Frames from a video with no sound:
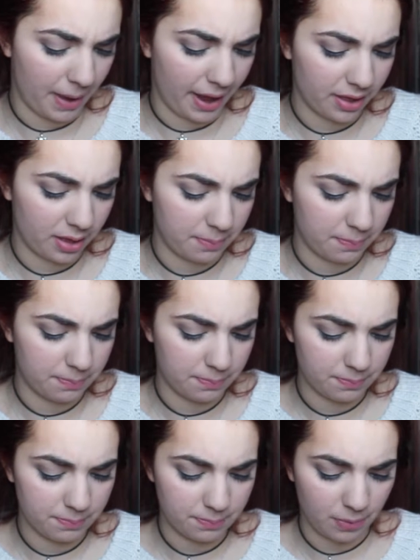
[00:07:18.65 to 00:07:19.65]
bath, a
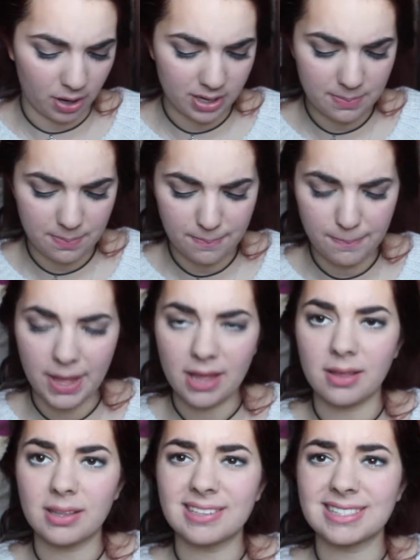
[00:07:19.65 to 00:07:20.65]
body
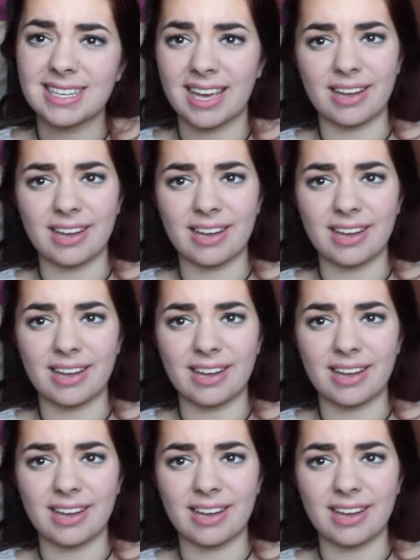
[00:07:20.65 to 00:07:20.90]
belt.